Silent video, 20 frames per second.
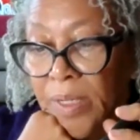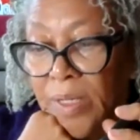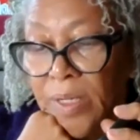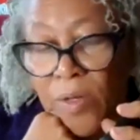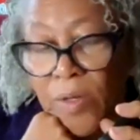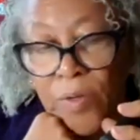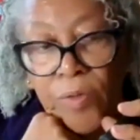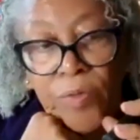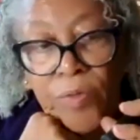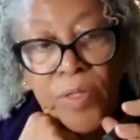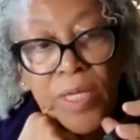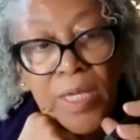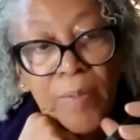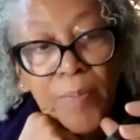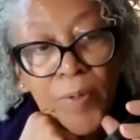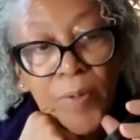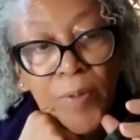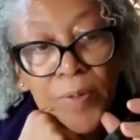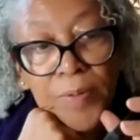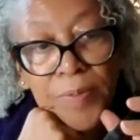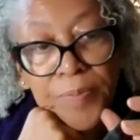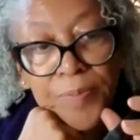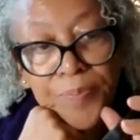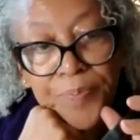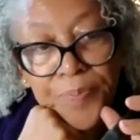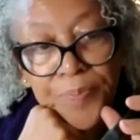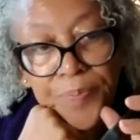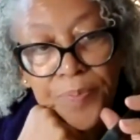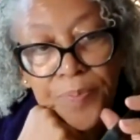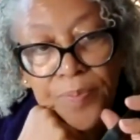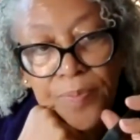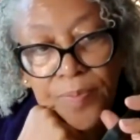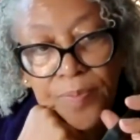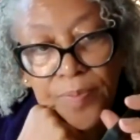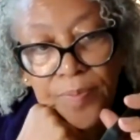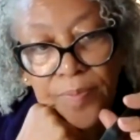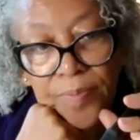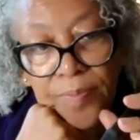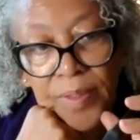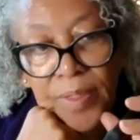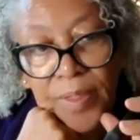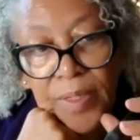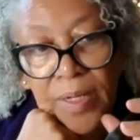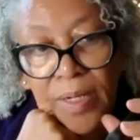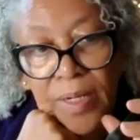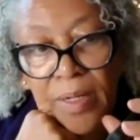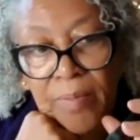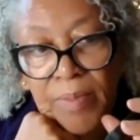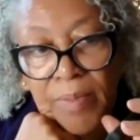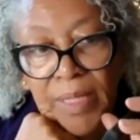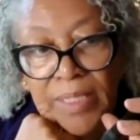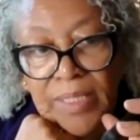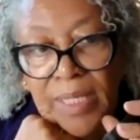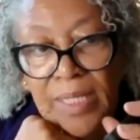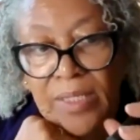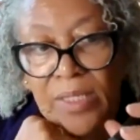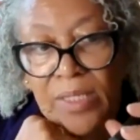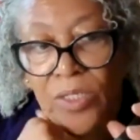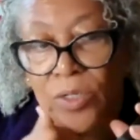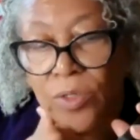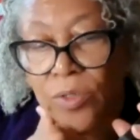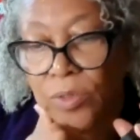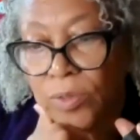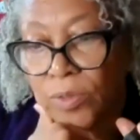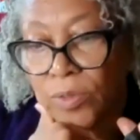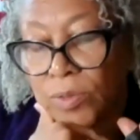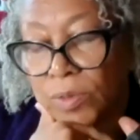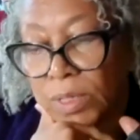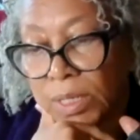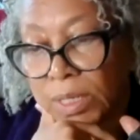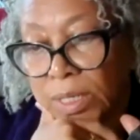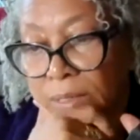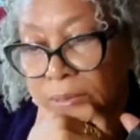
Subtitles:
earth keeper that's at the Turtle